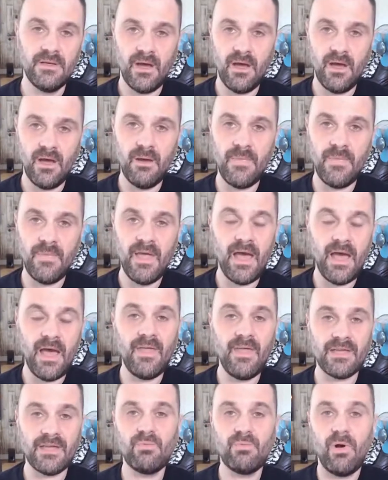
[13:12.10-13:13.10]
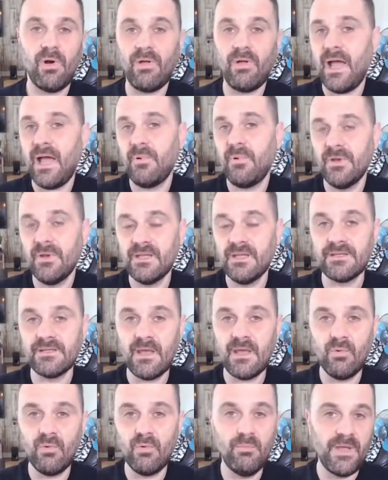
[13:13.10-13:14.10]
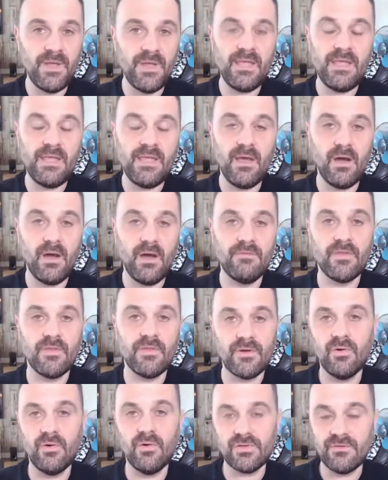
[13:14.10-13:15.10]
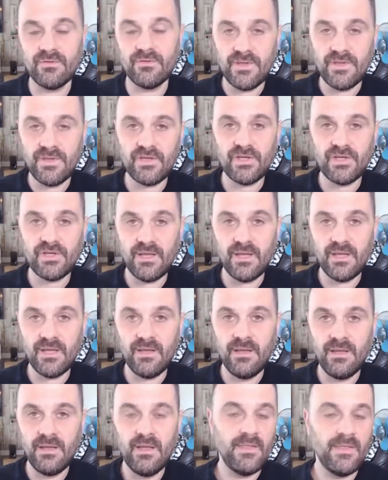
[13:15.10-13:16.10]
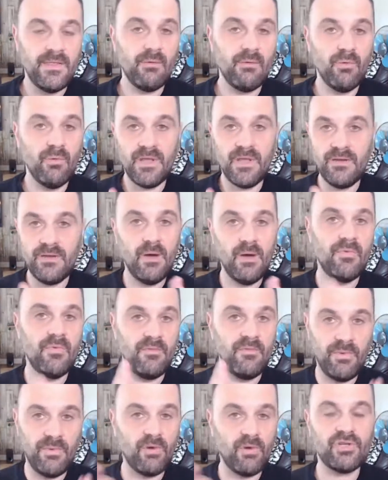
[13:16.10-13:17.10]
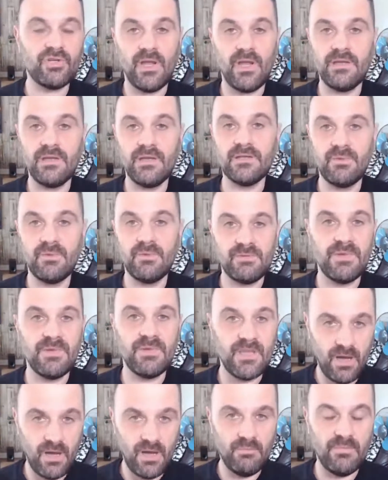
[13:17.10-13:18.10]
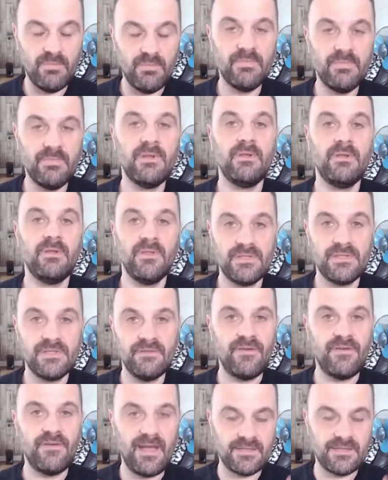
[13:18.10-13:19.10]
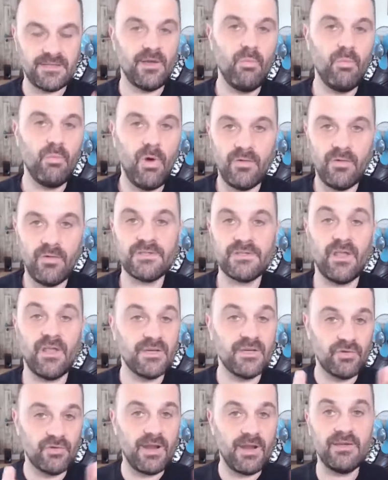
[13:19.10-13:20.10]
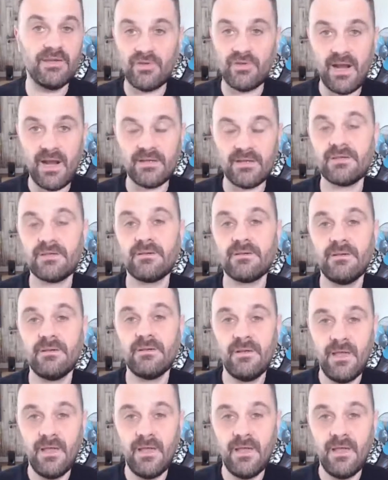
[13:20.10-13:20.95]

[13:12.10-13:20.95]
And what will happen is there will be, over the course of this year, there will be a number of blockchains which become the de facto ones, like train tracks.